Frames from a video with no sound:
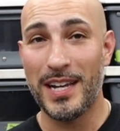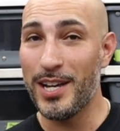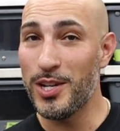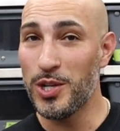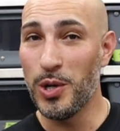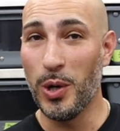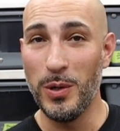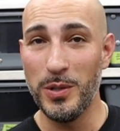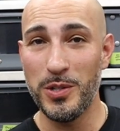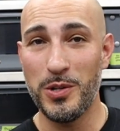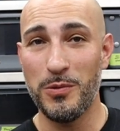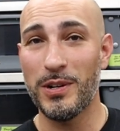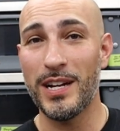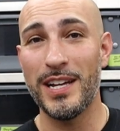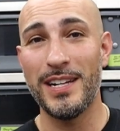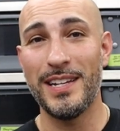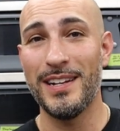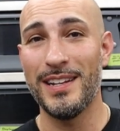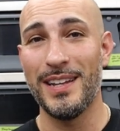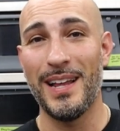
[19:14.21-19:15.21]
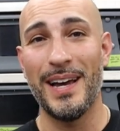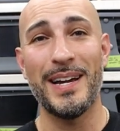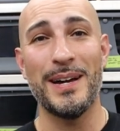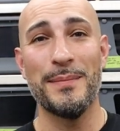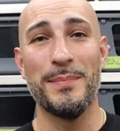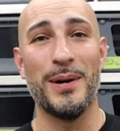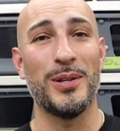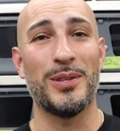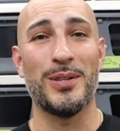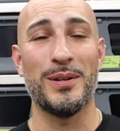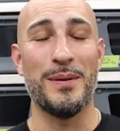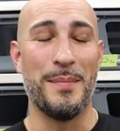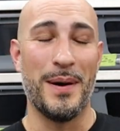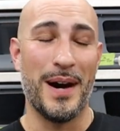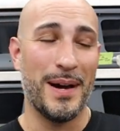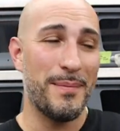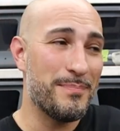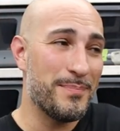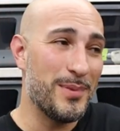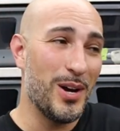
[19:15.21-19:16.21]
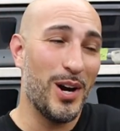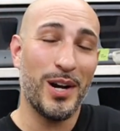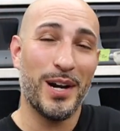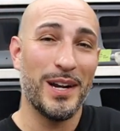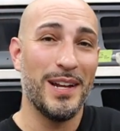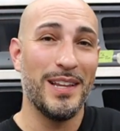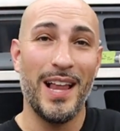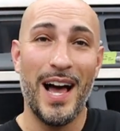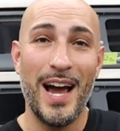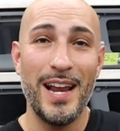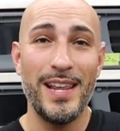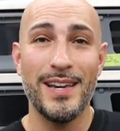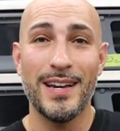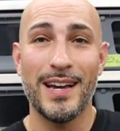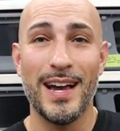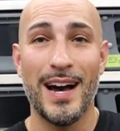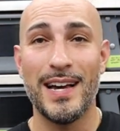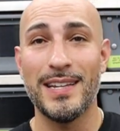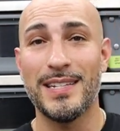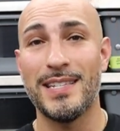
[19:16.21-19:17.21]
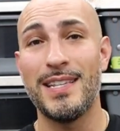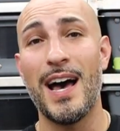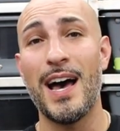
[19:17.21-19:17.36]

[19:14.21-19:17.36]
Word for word: I told you what I didn't like about them. I'm not going to lie to you guys.